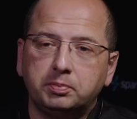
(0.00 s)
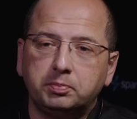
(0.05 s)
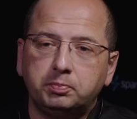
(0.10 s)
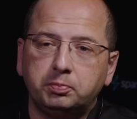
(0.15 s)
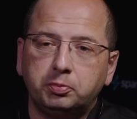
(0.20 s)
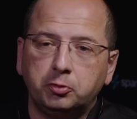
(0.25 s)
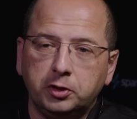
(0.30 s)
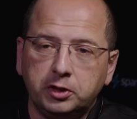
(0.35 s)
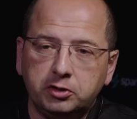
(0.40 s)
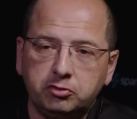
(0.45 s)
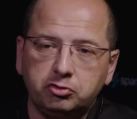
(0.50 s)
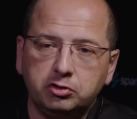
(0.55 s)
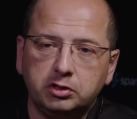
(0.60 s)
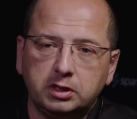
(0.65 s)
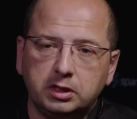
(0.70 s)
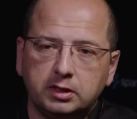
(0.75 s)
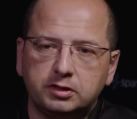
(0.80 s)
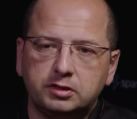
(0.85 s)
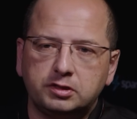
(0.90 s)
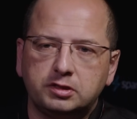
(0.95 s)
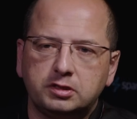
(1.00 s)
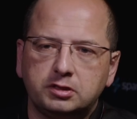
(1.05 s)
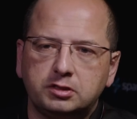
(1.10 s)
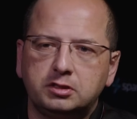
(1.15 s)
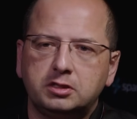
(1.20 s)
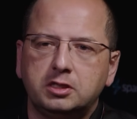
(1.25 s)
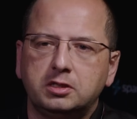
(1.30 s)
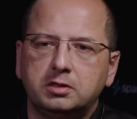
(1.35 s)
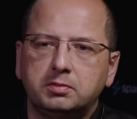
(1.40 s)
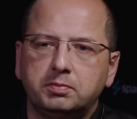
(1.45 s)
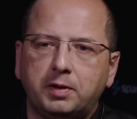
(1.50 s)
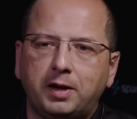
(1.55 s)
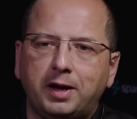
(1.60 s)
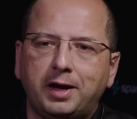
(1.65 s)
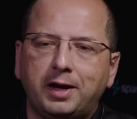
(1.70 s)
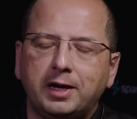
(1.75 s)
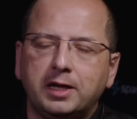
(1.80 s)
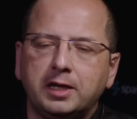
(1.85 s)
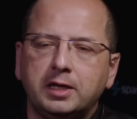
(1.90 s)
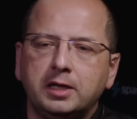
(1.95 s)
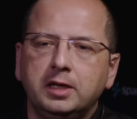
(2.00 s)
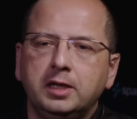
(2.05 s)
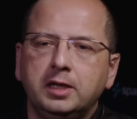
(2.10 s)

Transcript: poetry assisted by